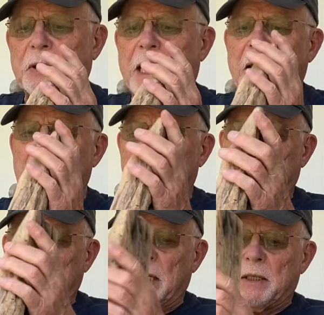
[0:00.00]
or 8
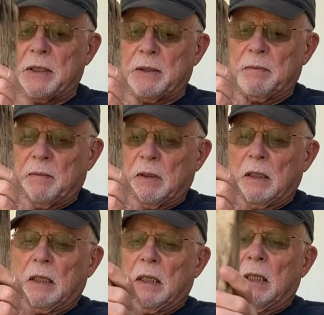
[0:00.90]
of these
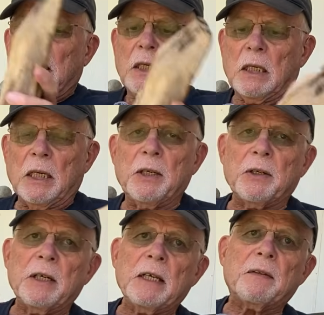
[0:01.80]

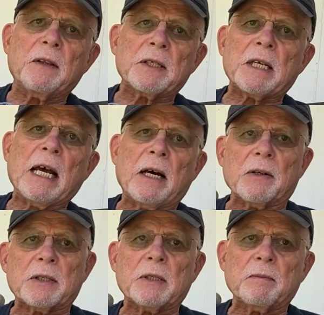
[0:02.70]
underneath this
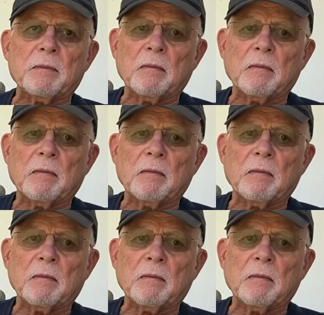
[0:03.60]
house.